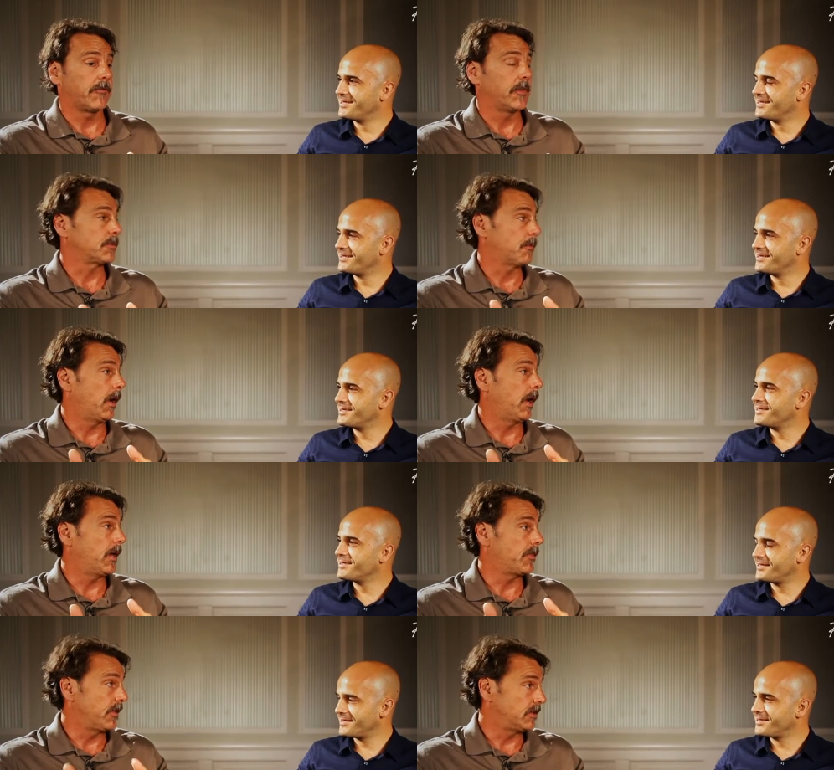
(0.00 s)
Speaker 1: to finish
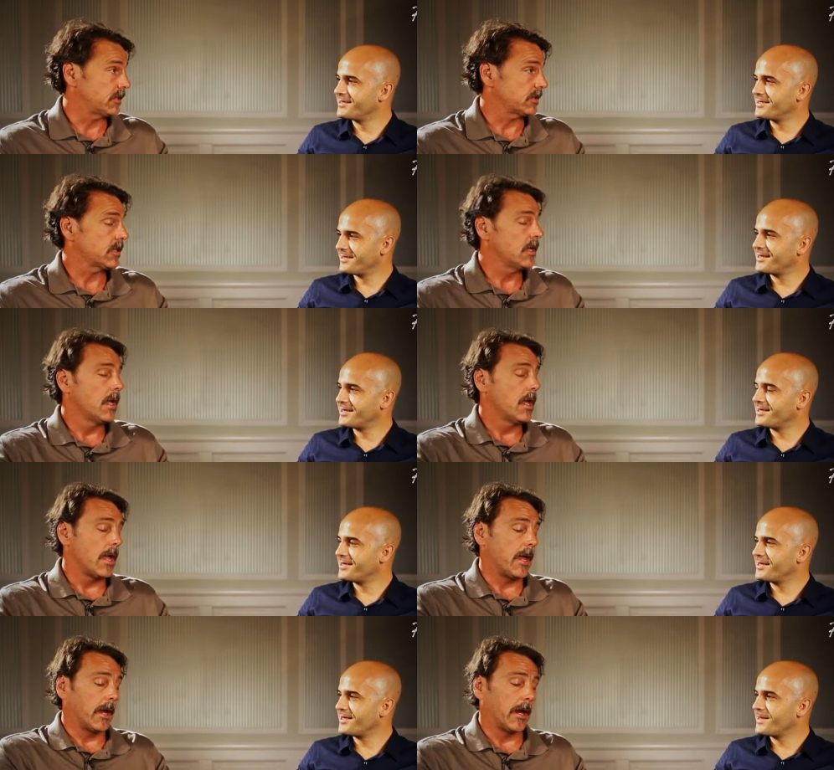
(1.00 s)
my thesis,
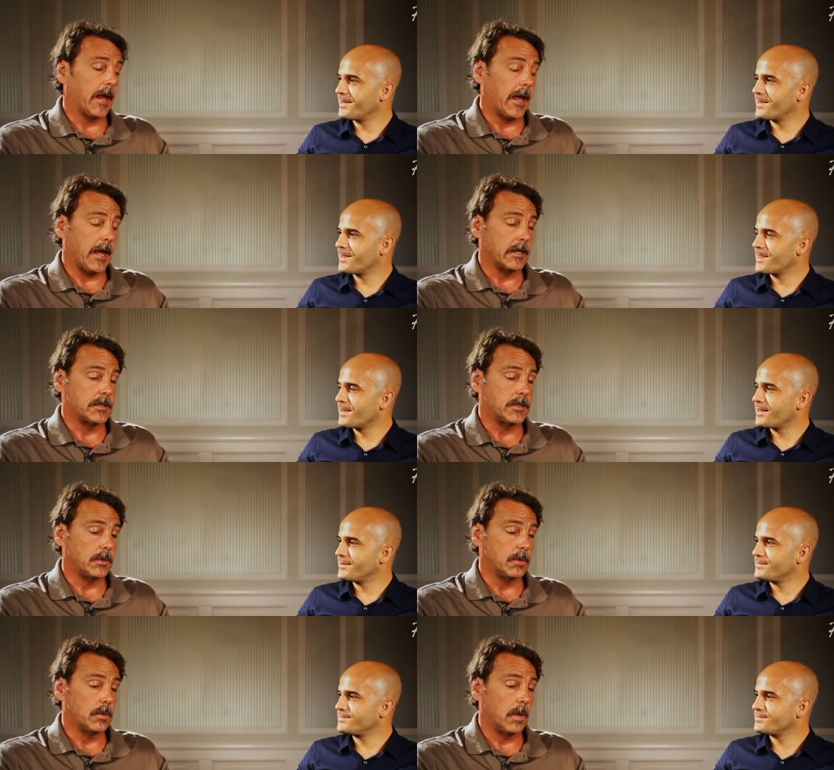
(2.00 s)
and I had
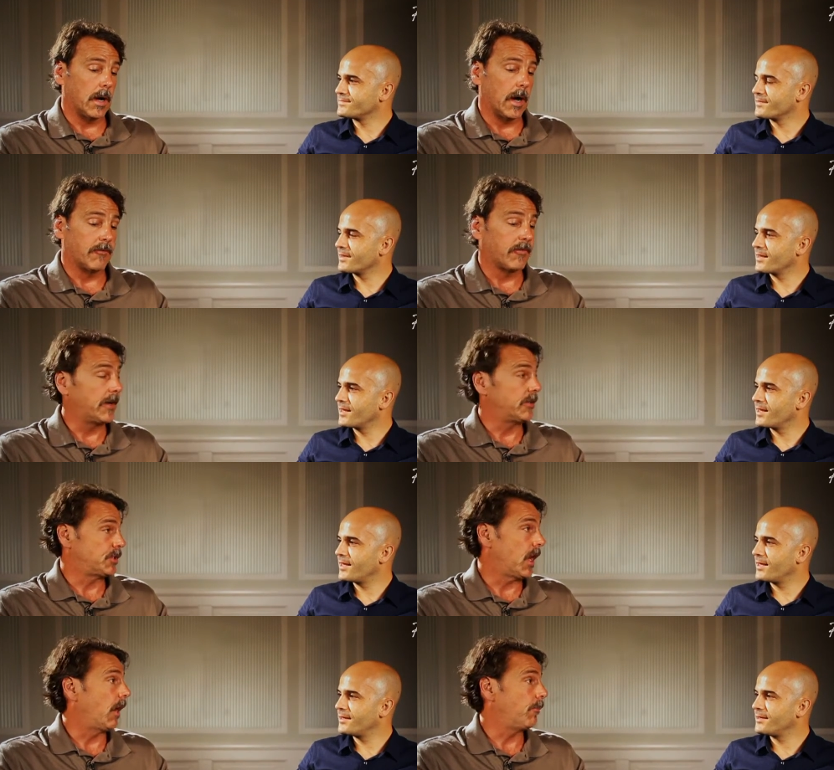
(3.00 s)
to find a
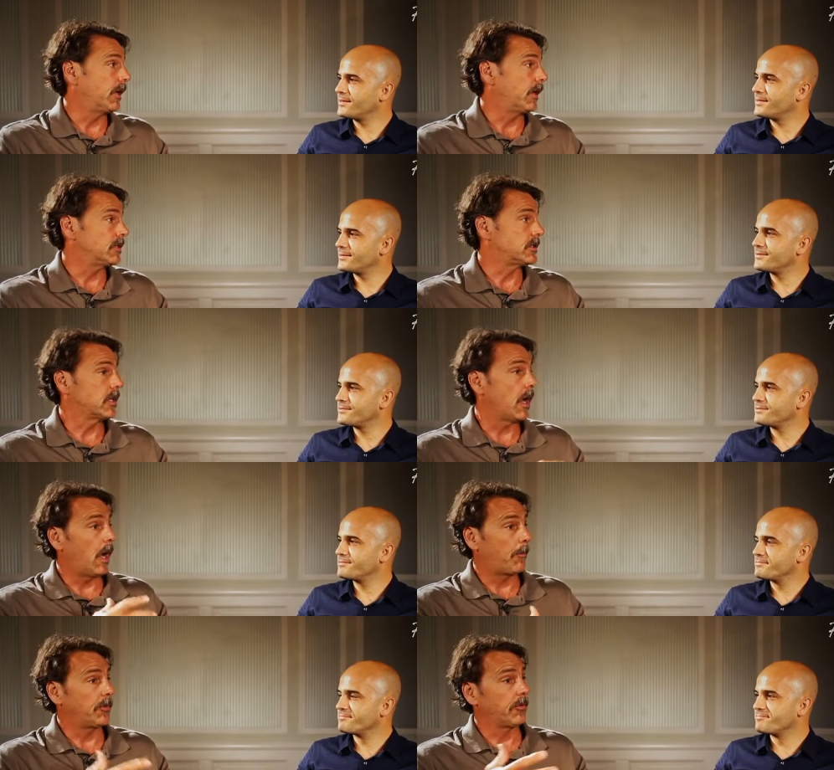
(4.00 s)
job because
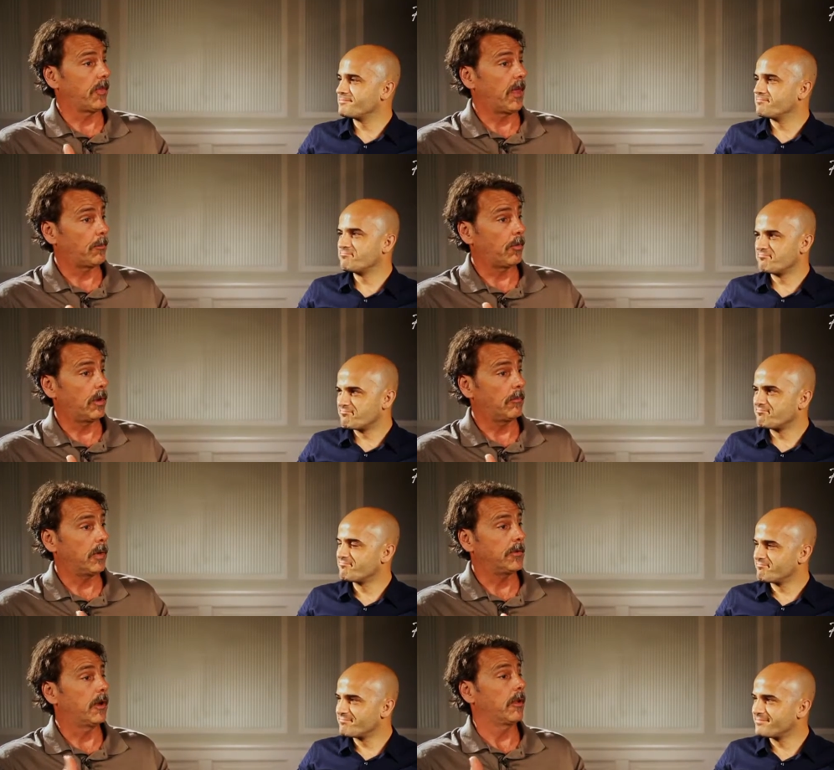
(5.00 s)
up until that point,
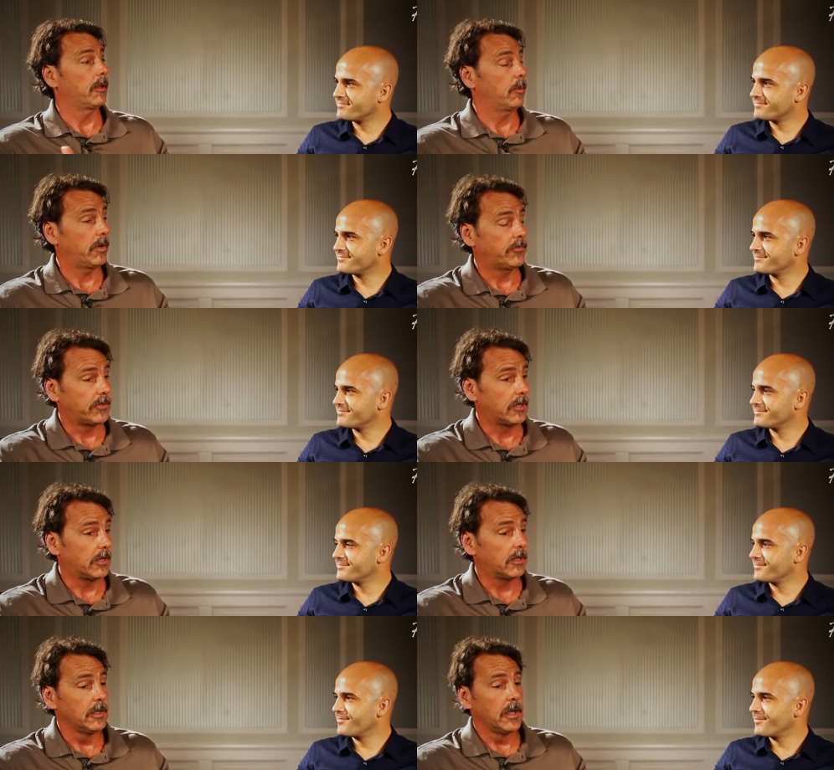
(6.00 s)
my darling wife,
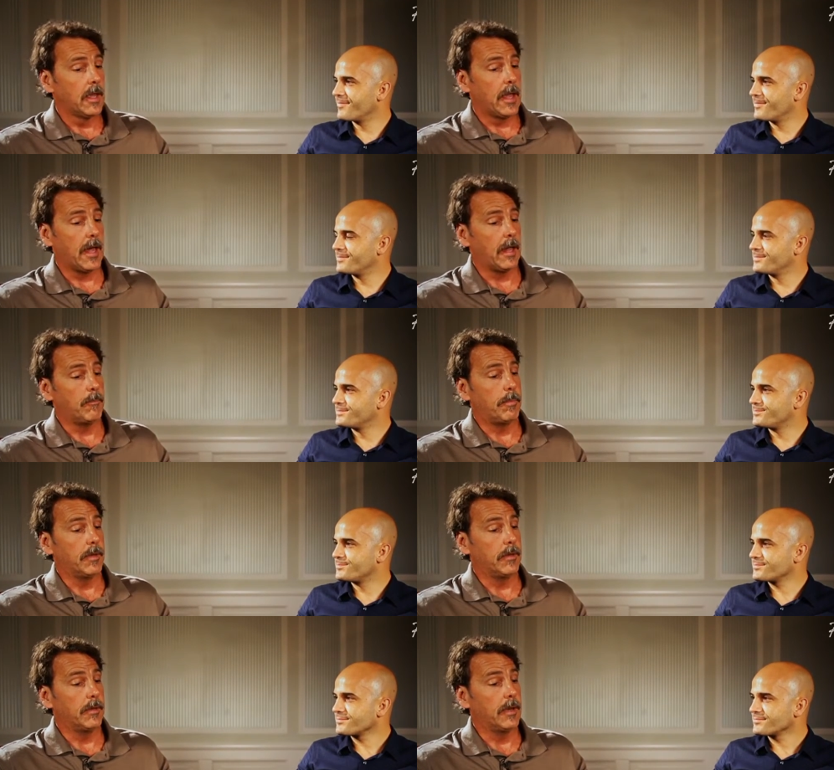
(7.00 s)
Tina, had
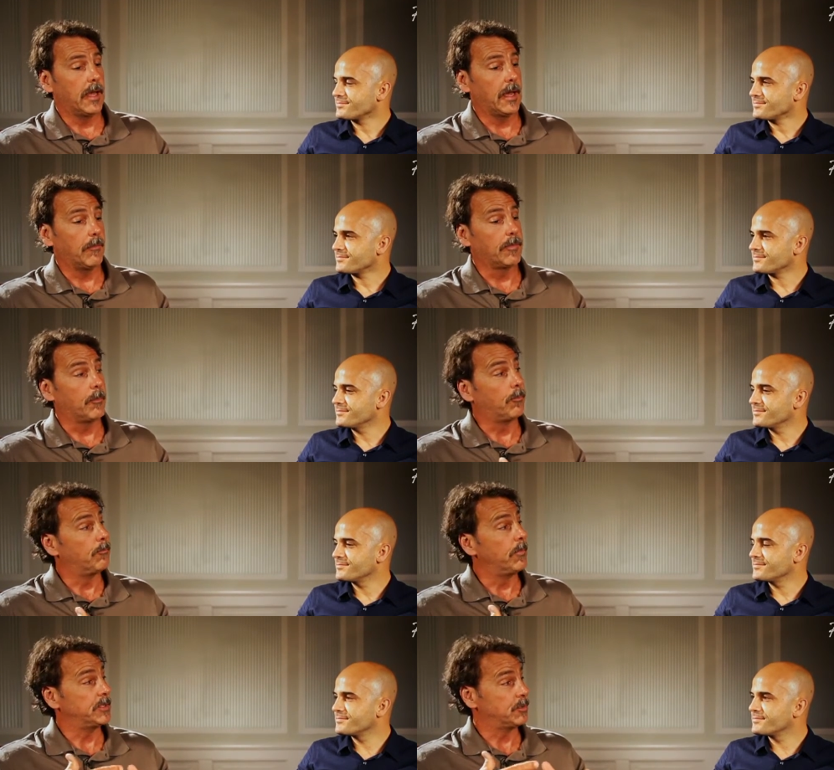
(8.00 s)
been the
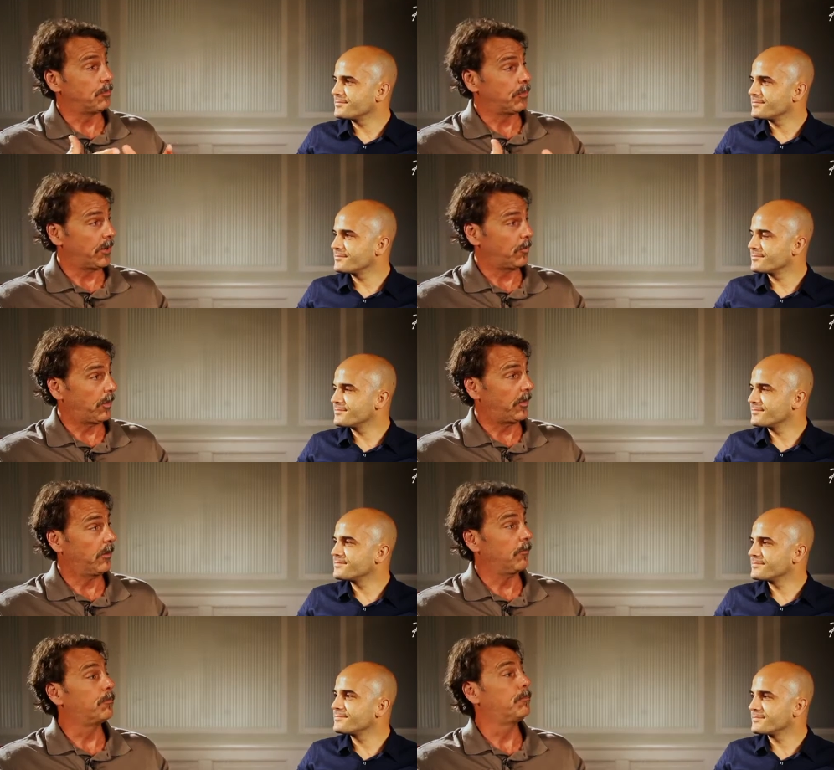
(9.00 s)
major
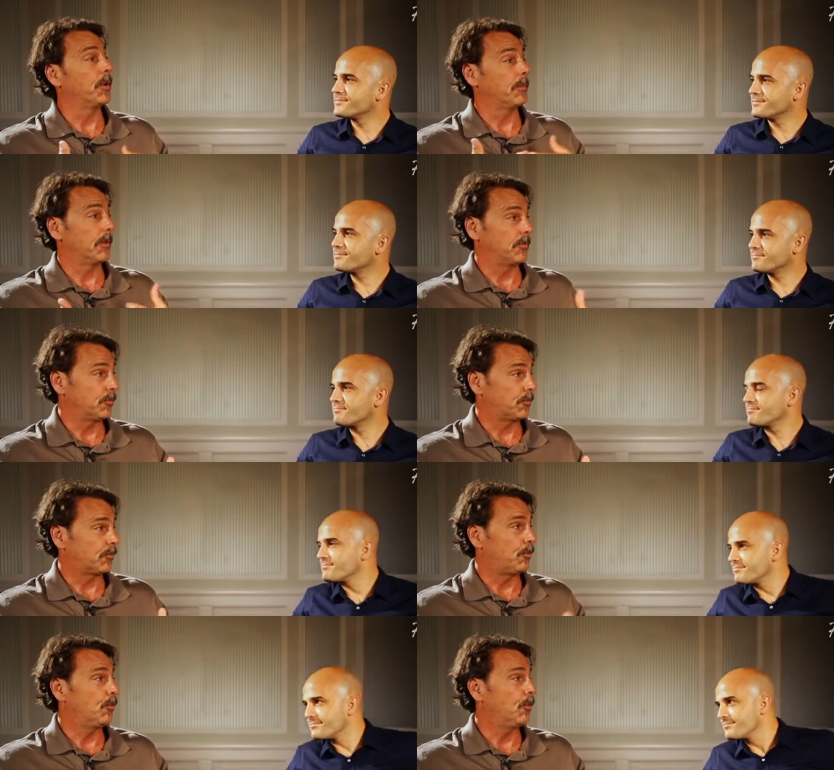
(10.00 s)
breadwinner putting me through
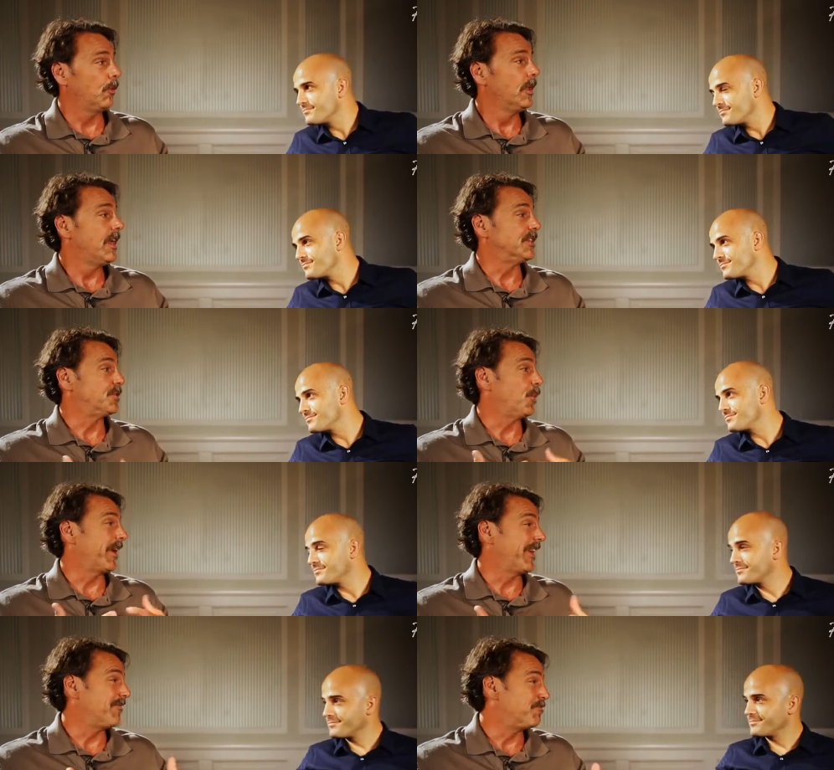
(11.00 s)
school, and she
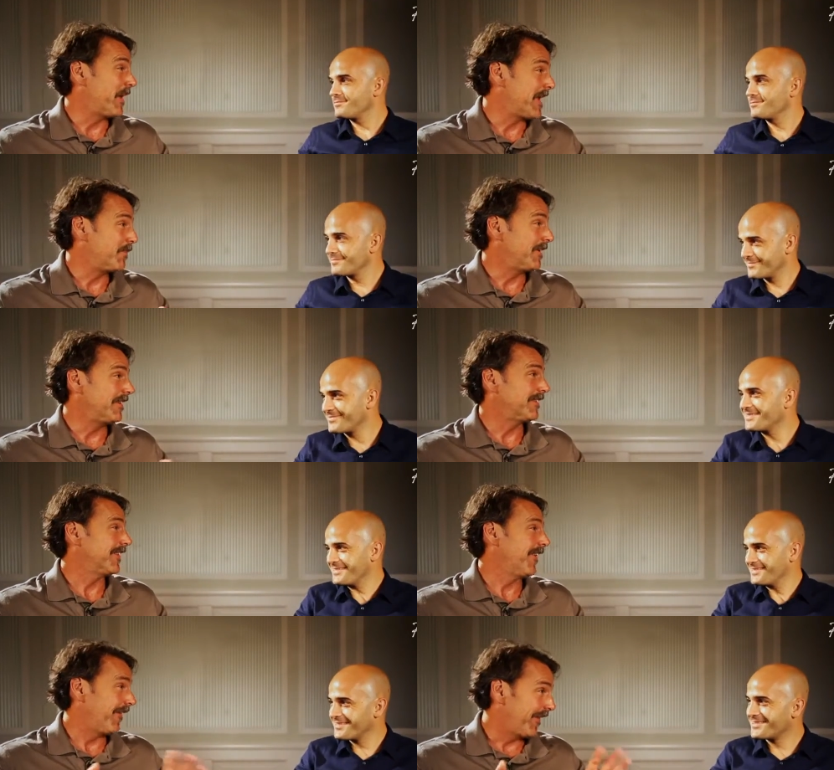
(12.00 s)
wanted to have babies
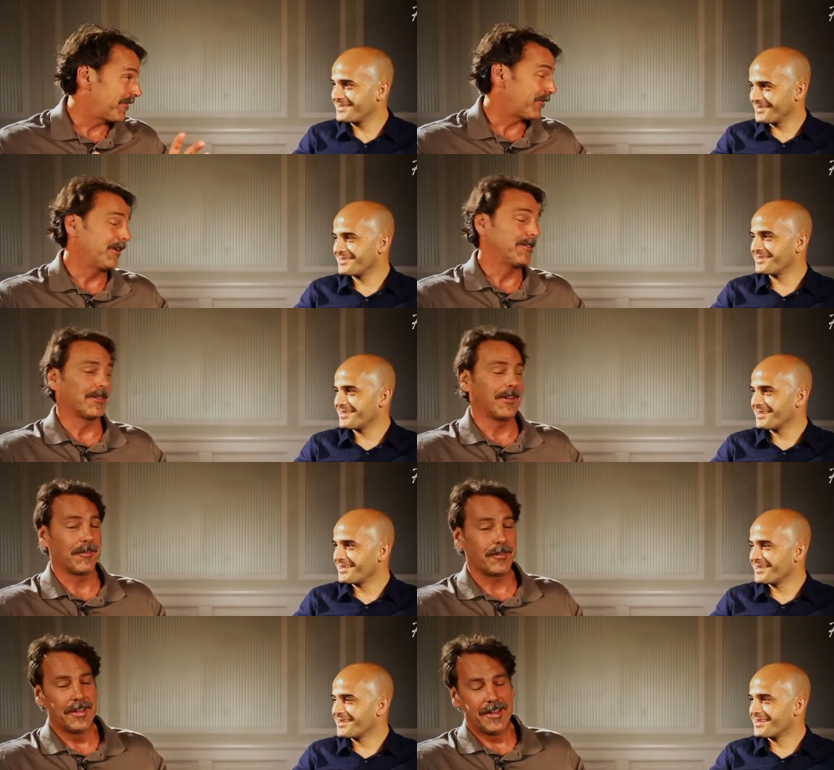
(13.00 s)
and all that fun stuff.